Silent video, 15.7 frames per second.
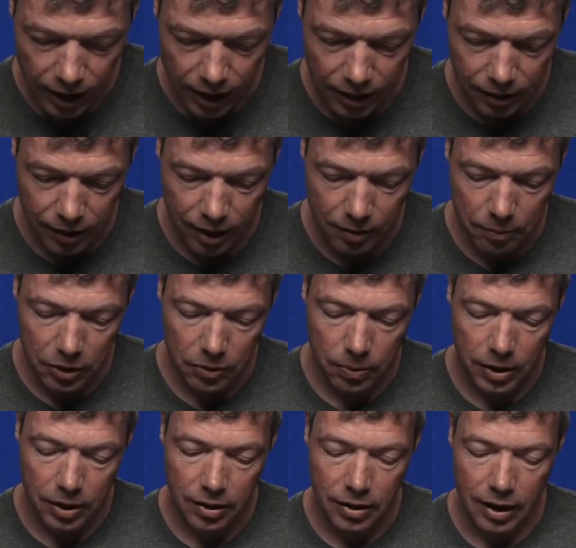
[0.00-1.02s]
And then
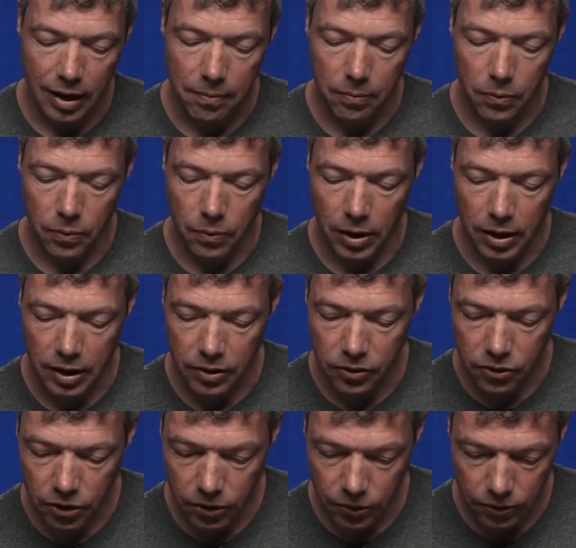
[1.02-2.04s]
between time 1
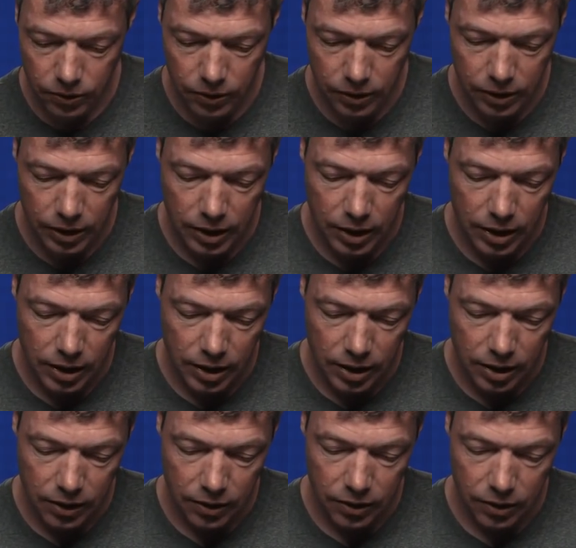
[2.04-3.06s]
and 2,
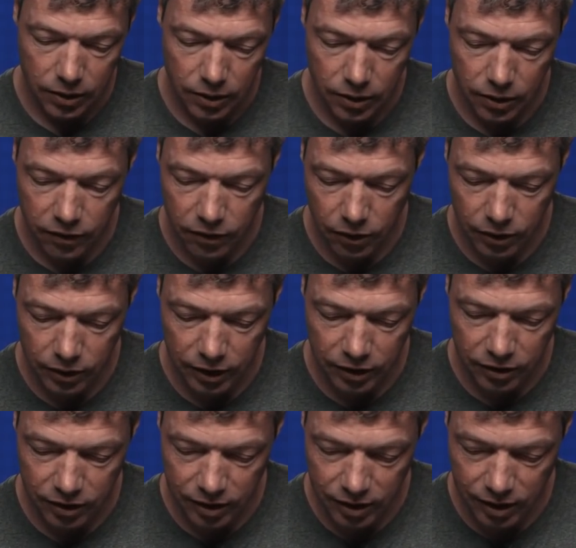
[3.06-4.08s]
the
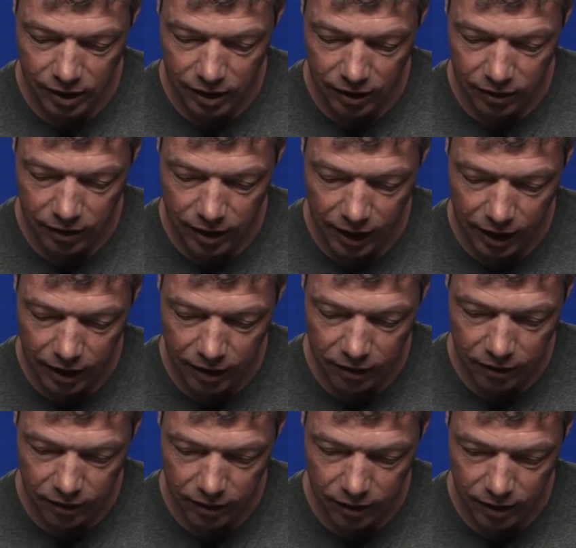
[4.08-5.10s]
voltage is negative,